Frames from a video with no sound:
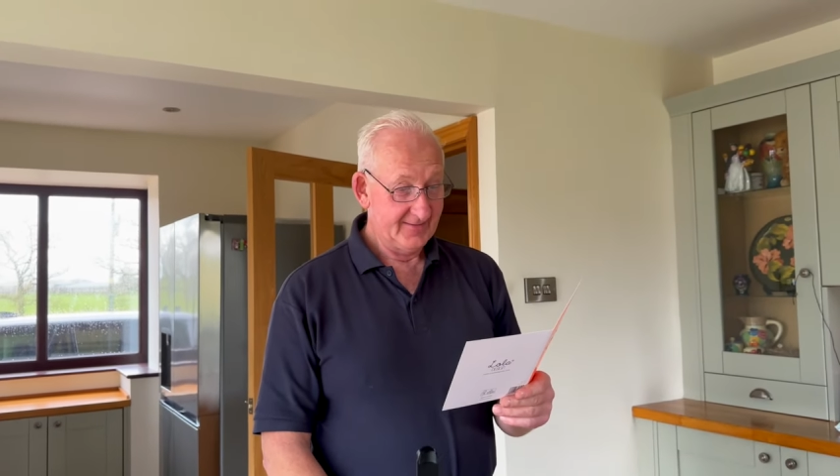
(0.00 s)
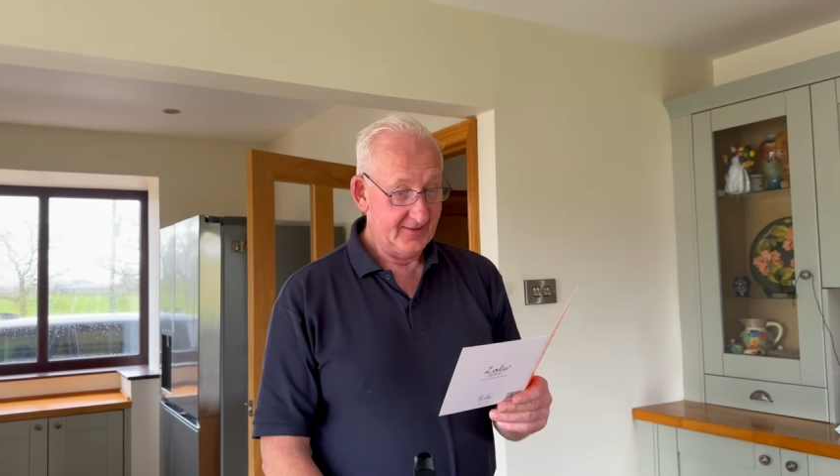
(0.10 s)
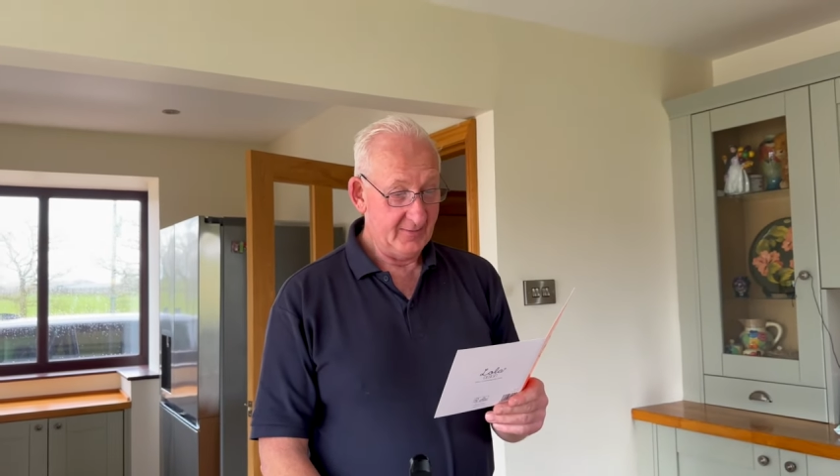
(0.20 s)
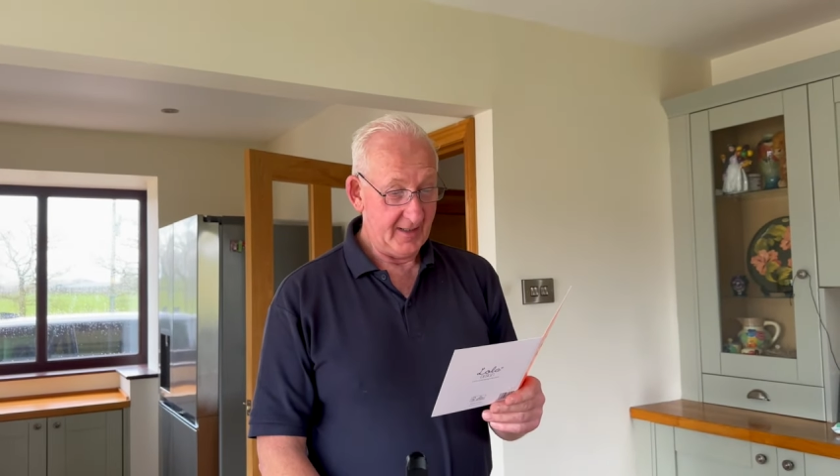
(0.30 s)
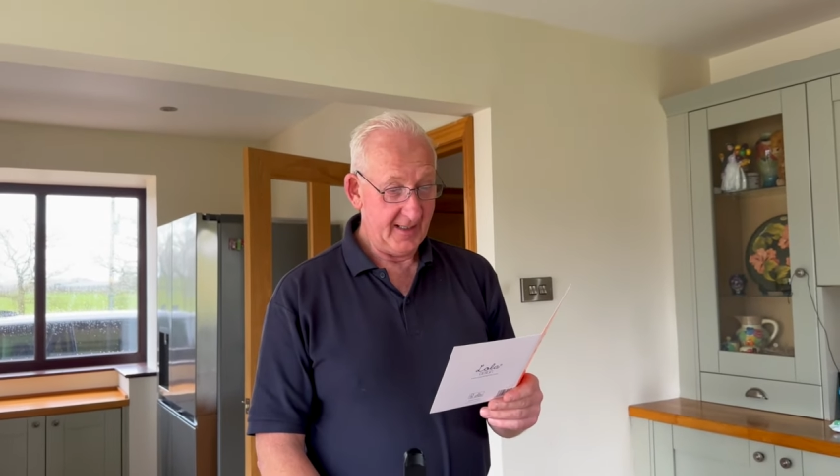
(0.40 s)

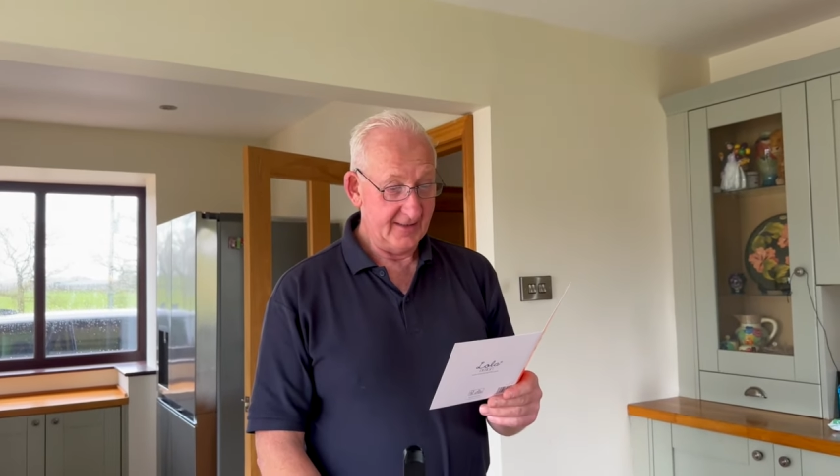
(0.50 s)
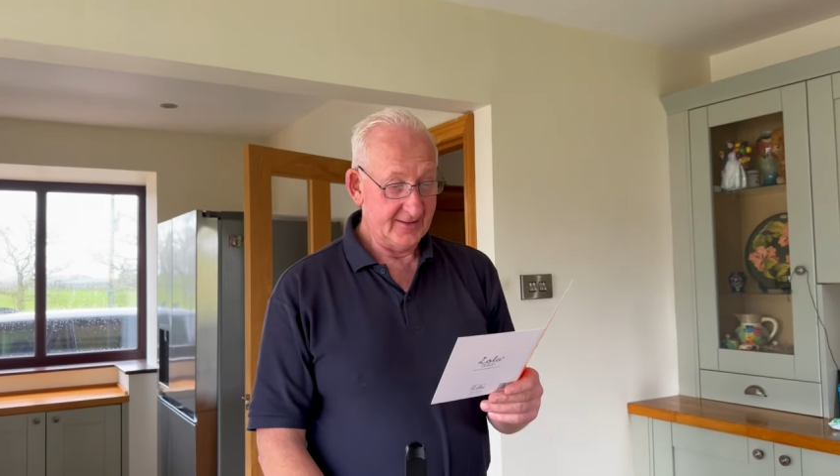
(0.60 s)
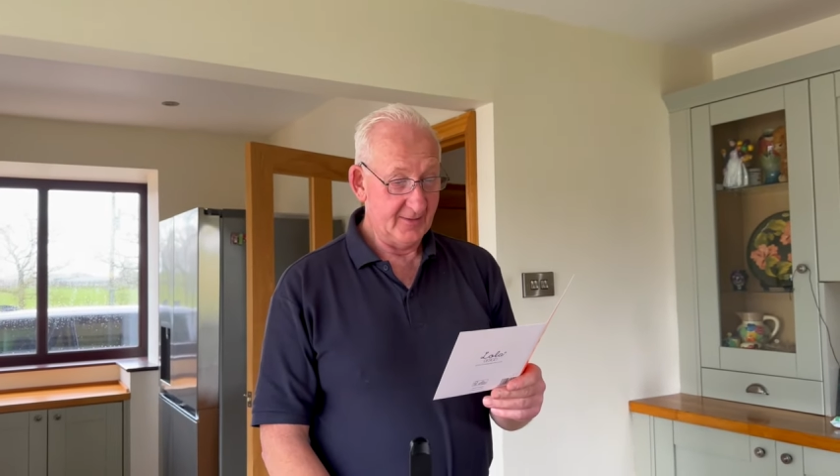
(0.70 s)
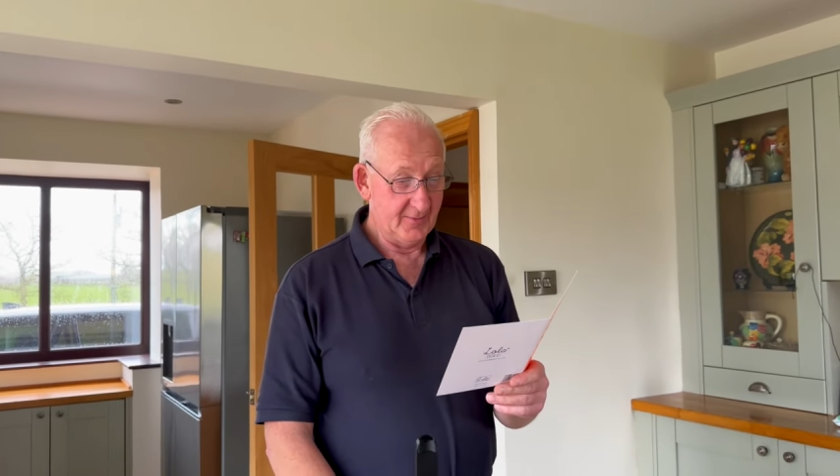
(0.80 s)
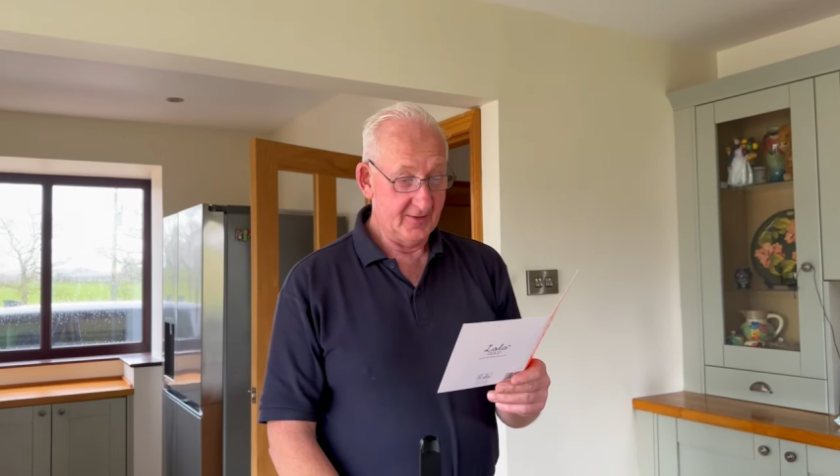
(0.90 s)
To my
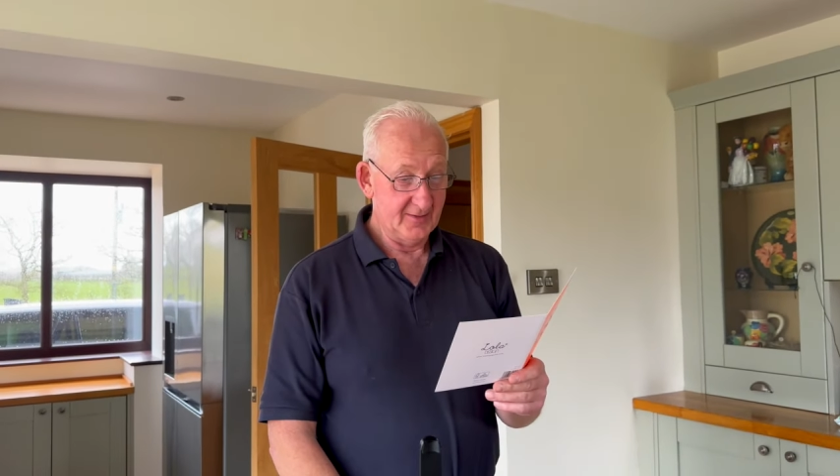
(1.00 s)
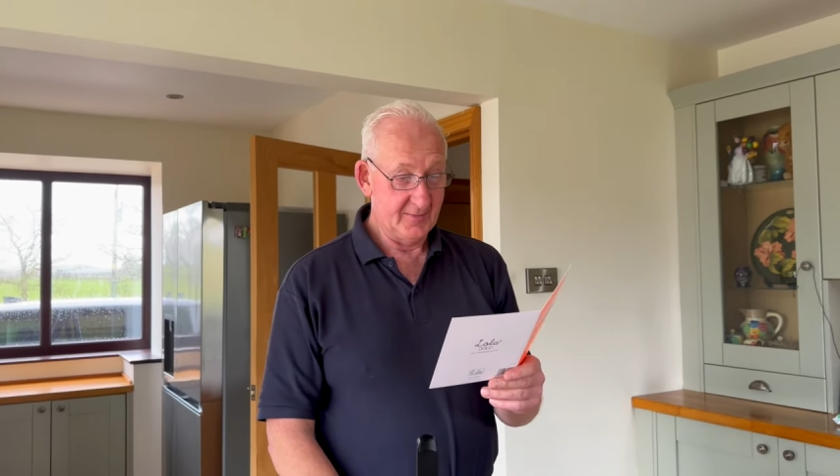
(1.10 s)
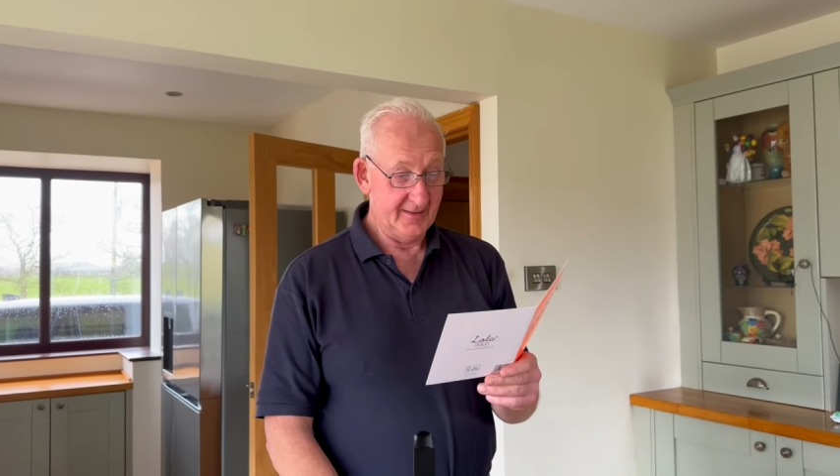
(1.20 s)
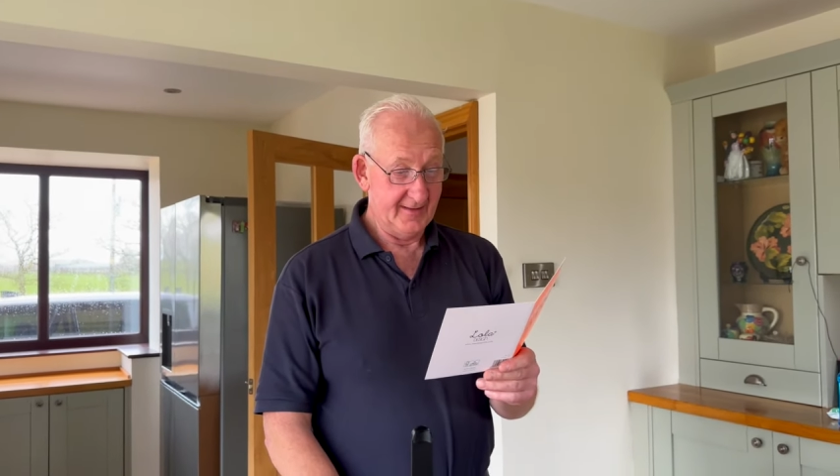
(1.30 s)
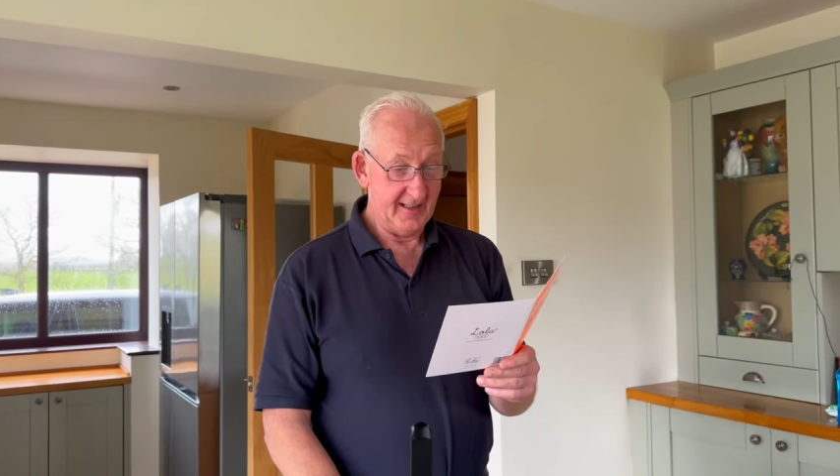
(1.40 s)
handsome
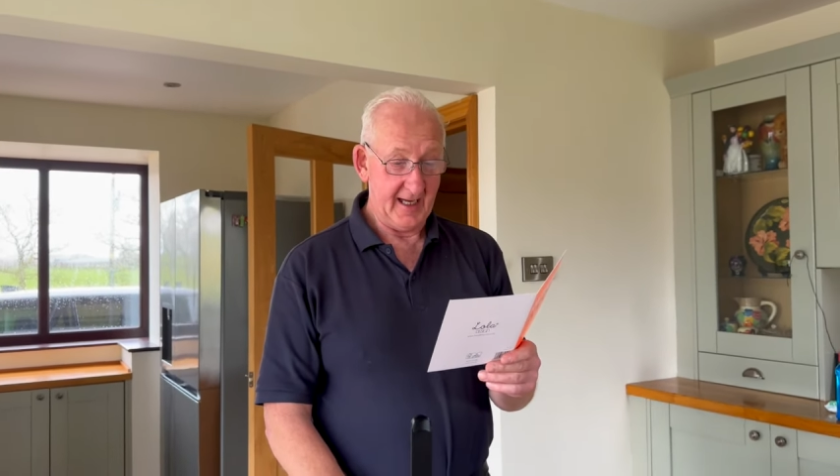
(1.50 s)
husband,